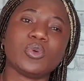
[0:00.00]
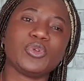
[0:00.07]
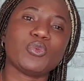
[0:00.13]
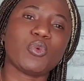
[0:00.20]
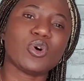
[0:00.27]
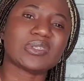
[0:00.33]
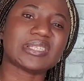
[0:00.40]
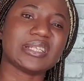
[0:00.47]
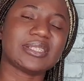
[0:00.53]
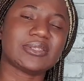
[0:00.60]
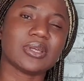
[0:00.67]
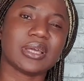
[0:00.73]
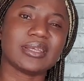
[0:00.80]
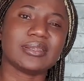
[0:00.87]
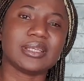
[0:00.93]
you also
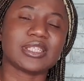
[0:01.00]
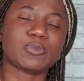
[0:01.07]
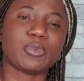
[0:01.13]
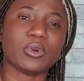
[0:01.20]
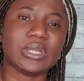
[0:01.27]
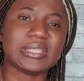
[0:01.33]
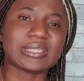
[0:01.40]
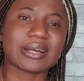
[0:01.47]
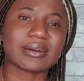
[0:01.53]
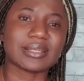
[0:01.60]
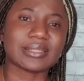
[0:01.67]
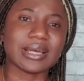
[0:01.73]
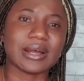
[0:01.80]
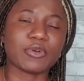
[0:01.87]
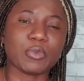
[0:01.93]
take this police
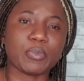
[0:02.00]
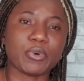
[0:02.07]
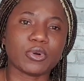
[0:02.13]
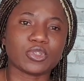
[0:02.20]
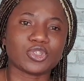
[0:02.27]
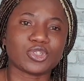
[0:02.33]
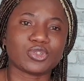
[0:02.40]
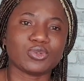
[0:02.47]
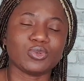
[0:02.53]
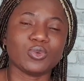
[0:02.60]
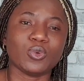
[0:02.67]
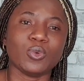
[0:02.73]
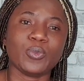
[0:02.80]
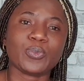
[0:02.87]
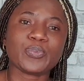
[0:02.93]
character report
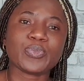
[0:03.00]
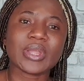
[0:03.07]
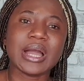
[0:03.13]
to